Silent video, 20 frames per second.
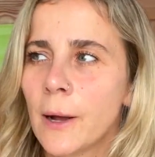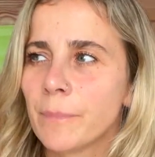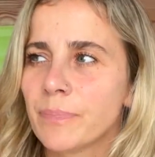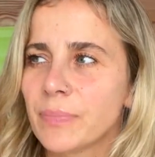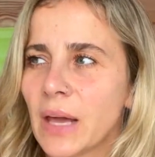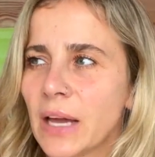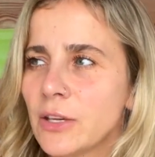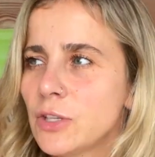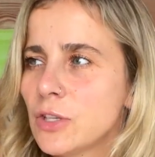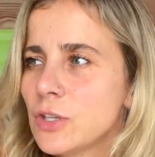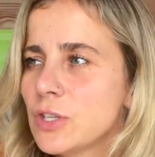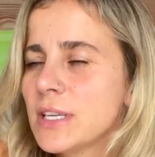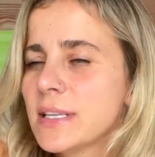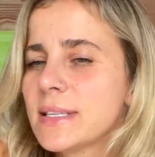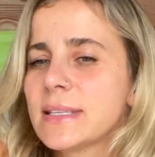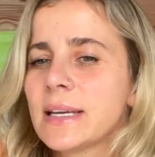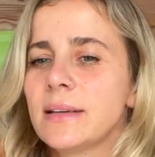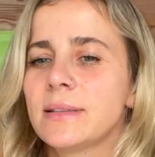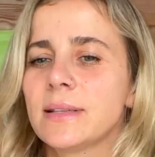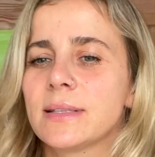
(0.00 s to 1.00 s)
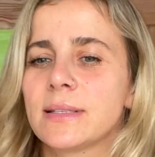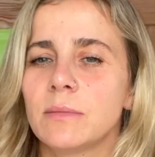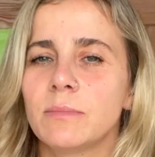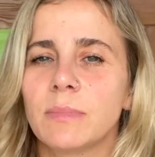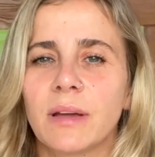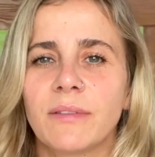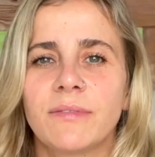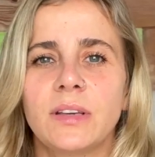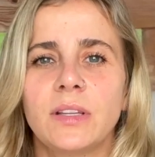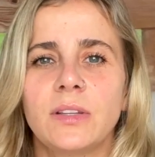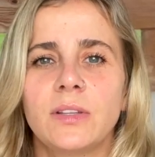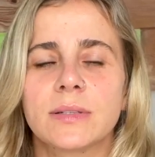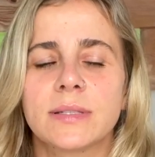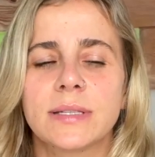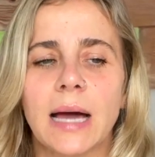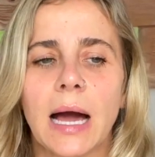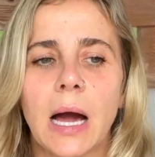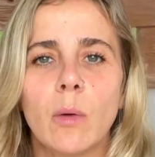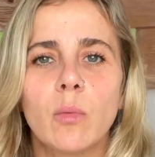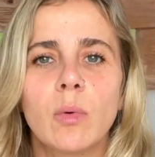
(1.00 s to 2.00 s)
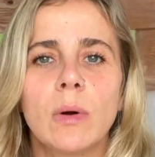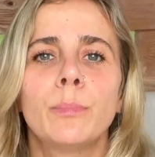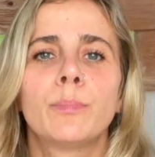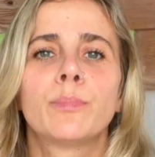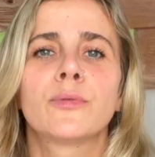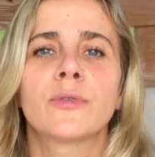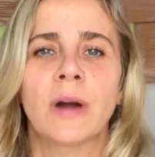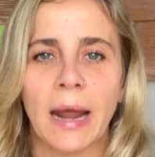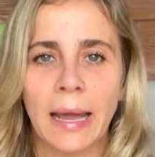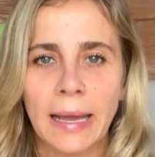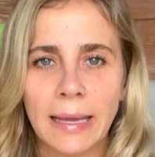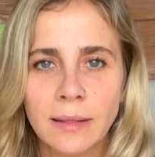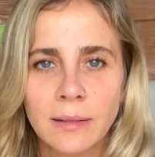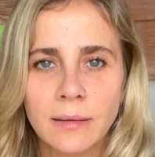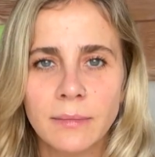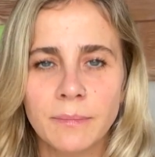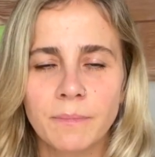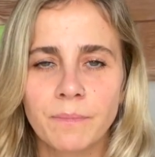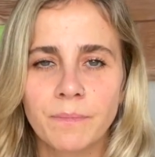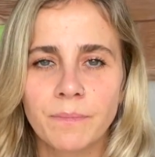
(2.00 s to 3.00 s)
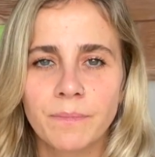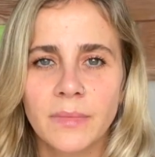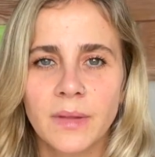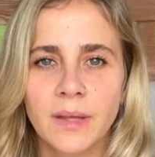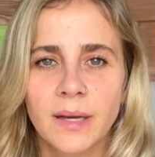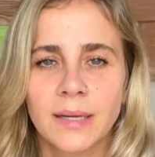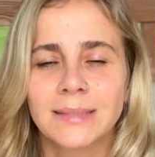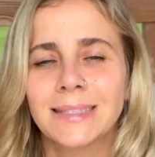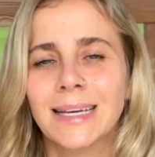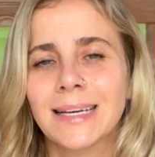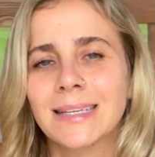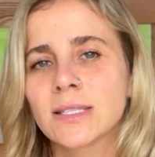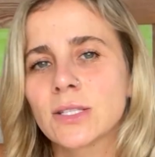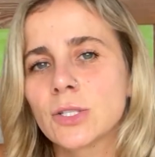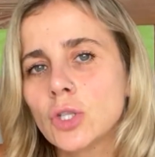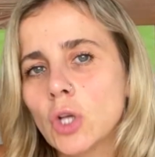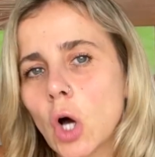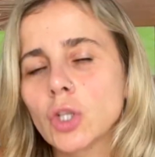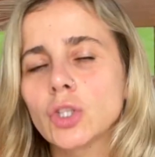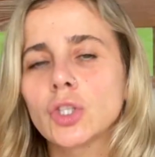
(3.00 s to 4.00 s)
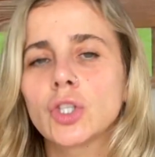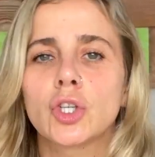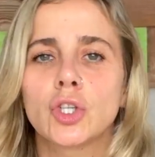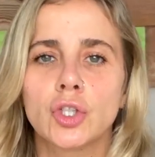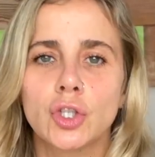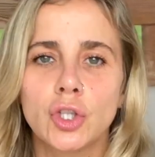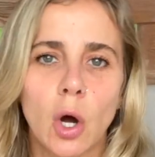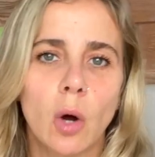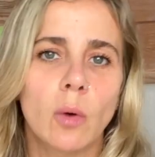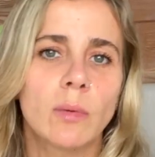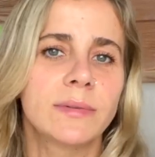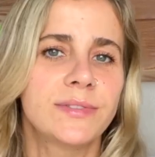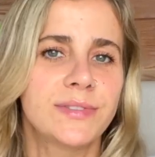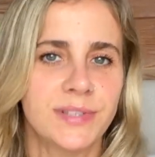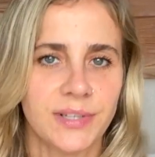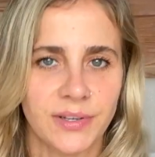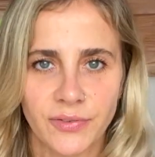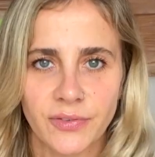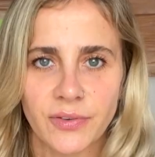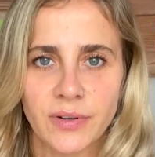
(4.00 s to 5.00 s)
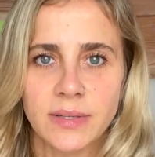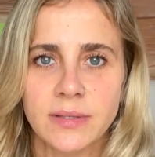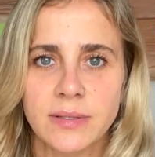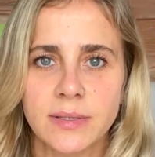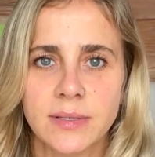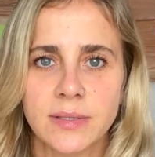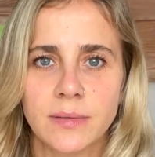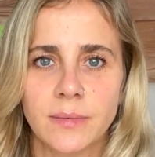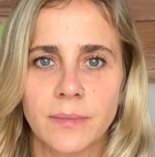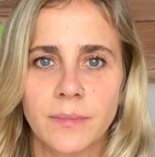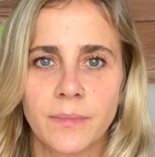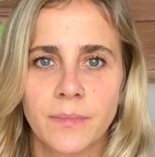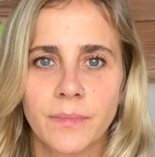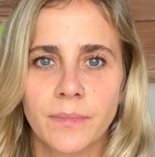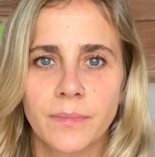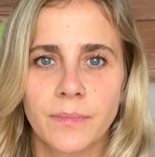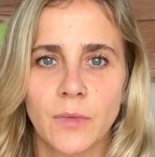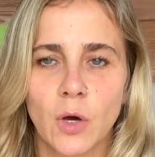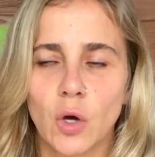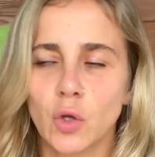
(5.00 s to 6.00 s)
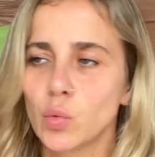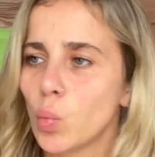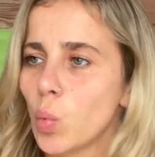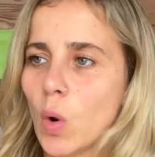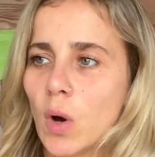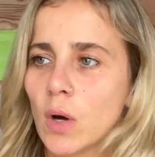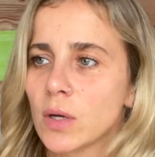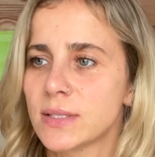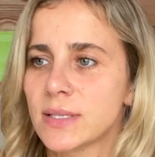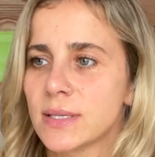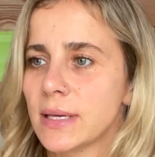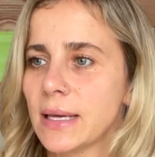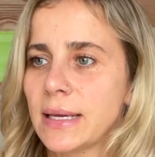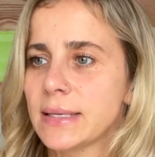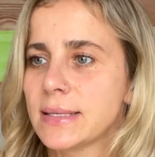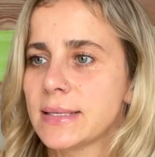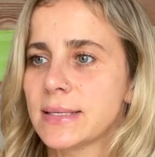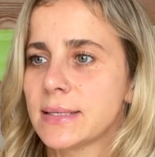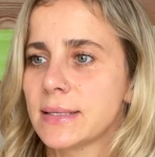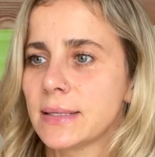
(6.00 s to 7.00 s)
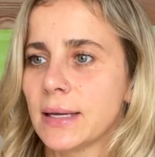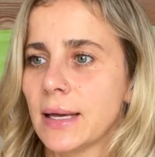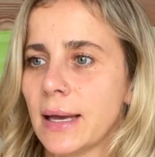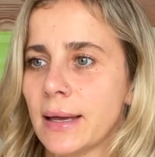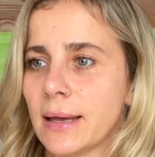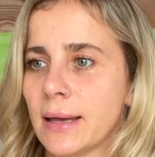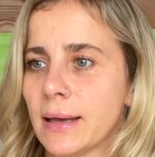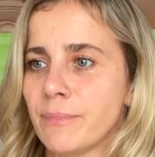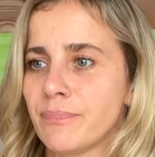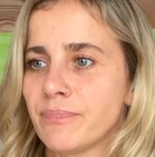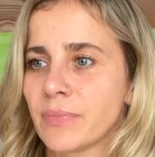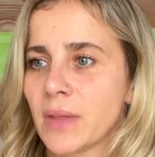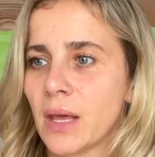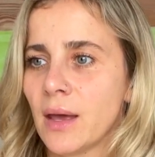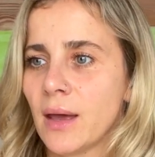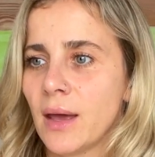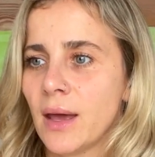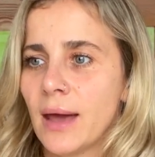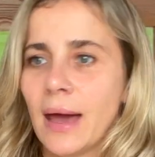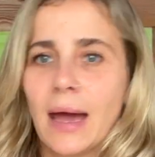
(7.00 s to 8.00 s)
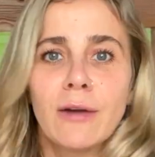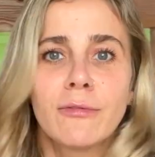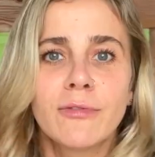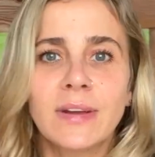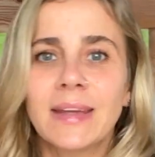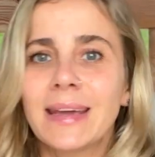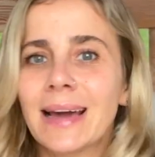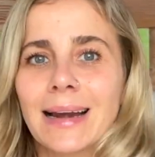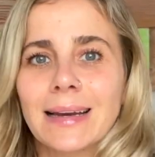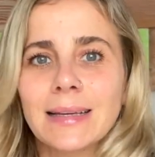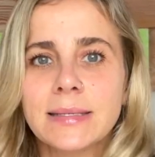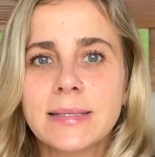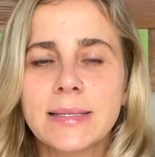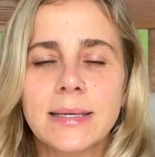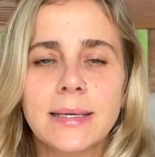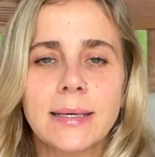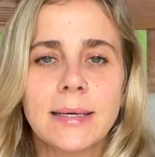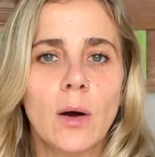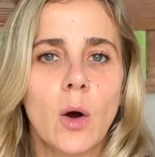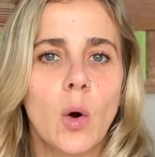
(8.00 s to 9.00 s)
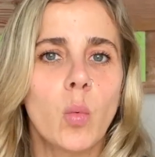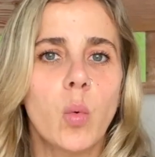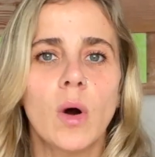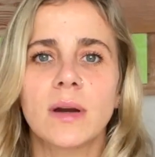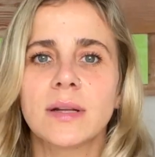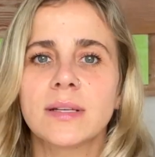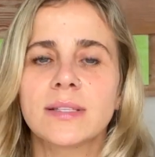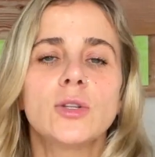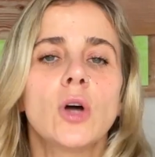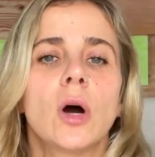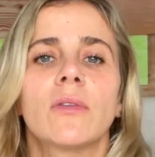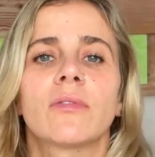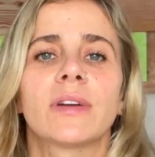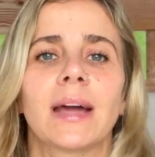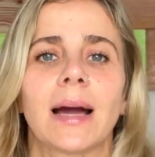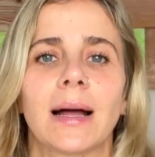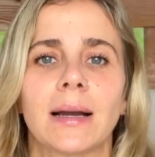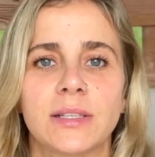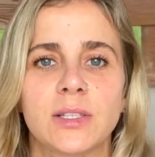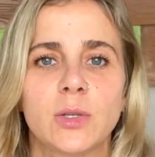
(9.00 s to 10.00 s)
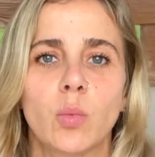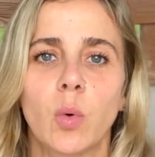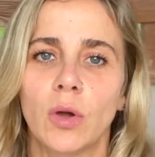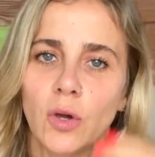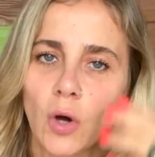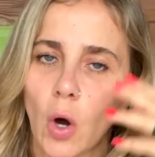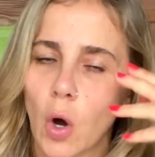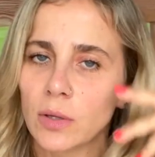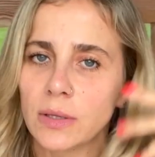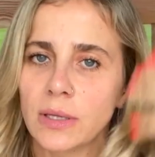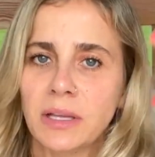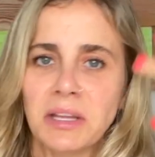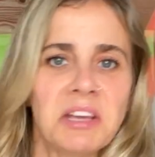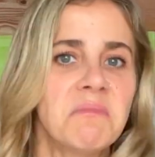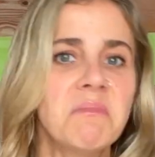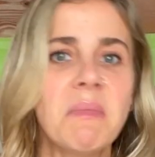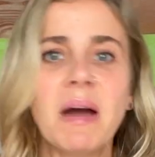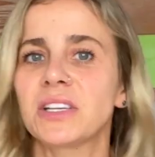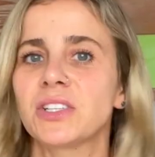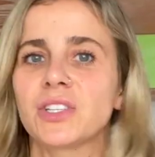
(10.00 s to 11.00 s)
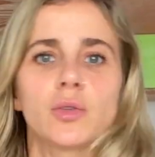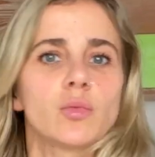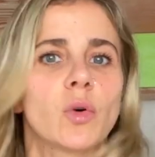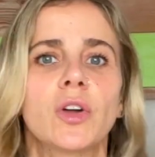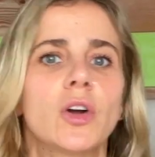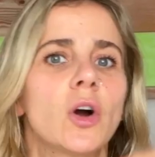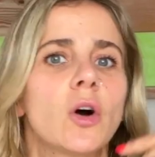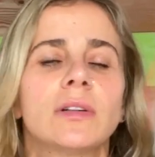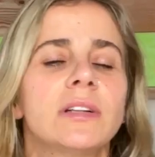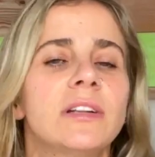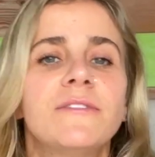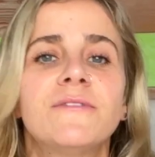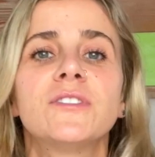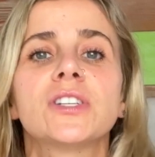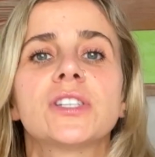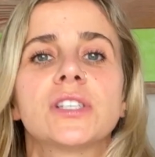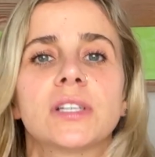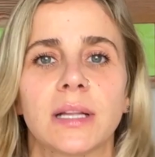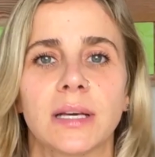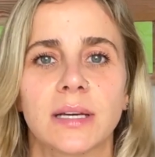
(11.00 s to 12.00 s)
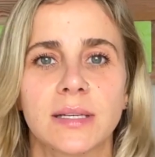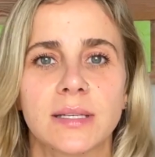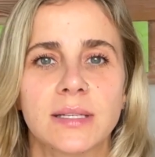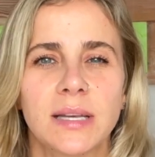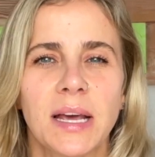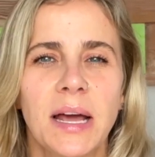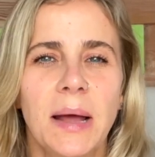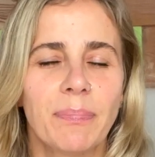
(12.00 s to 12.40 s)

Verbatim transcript: I usually say this in my videos our brain does not know a difference on what is um, a reality or what is not reality, what you only imagine, what you only visualize.